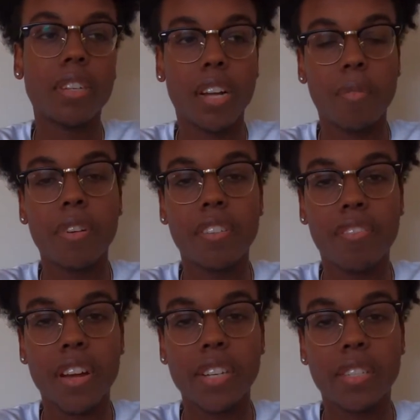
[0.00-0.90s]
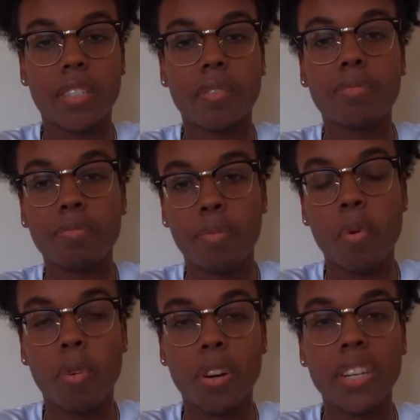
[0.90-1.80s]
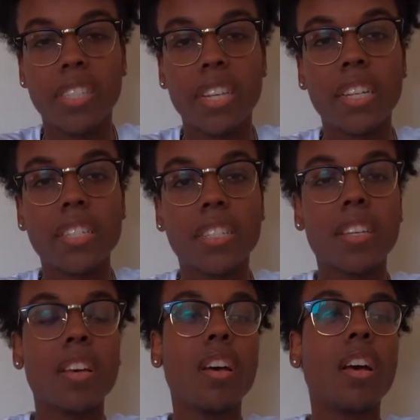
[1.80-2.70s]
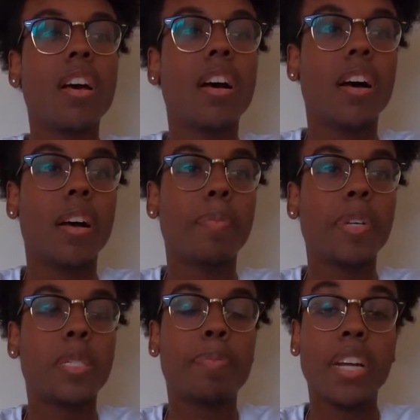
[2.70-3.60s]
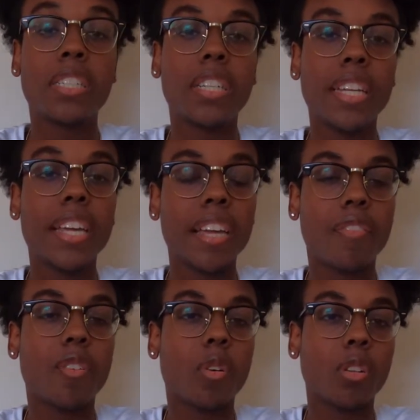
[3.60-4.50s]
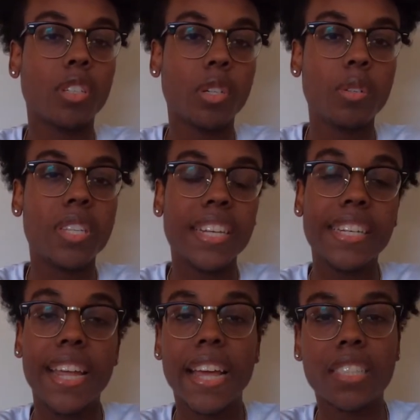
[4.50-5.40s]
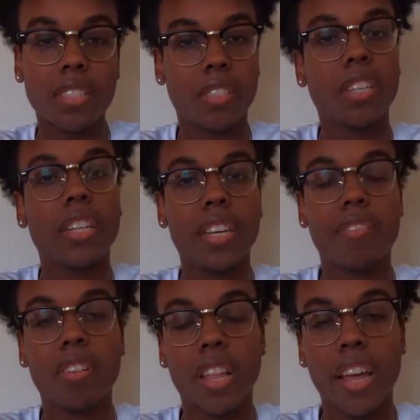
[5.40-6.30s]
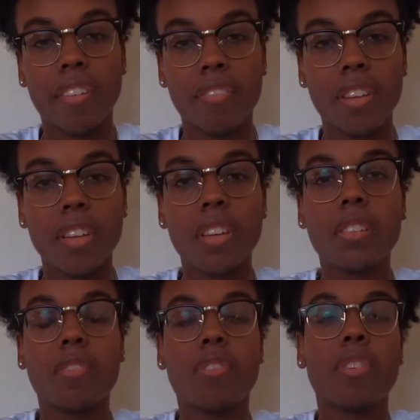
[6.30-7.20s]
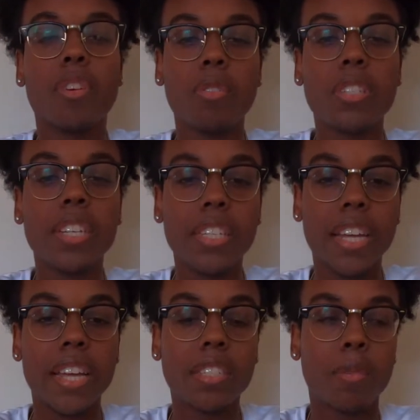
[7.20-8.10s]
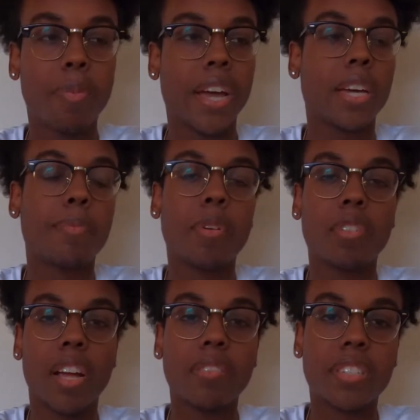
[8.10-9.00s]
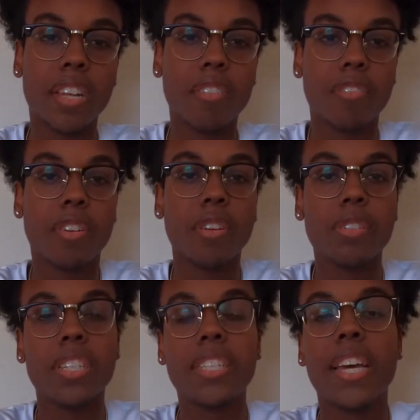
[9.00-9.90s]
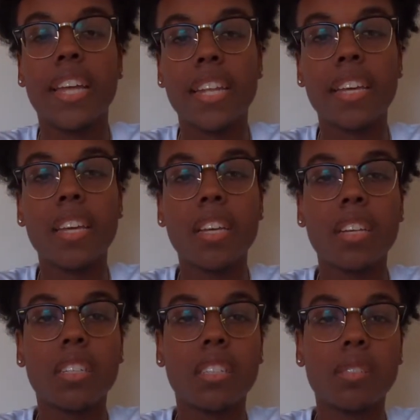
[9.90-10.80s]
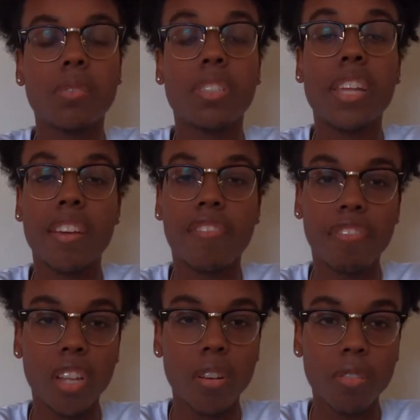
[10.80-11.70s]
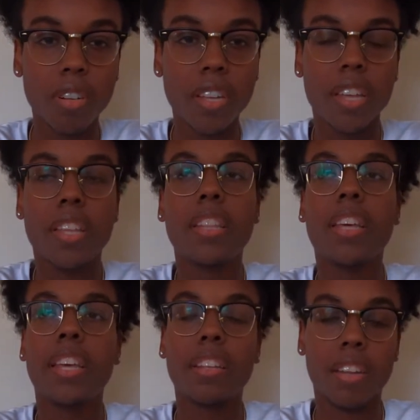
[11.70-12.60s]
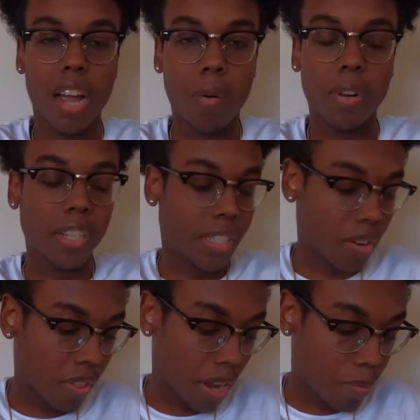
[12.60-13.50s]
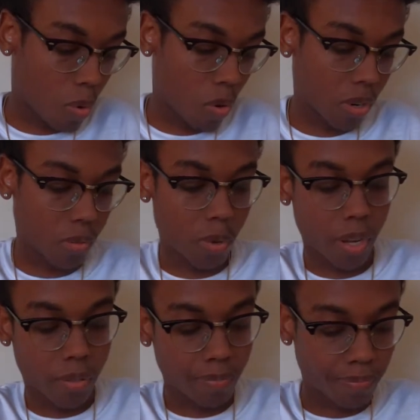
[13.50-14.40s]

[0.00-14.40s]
I would define as poor in a sense, especially if you're using debt to live your life. So if you're using debt to back up your lifestyle, if you're using debt to stay afloat, then I would consider that poor as well.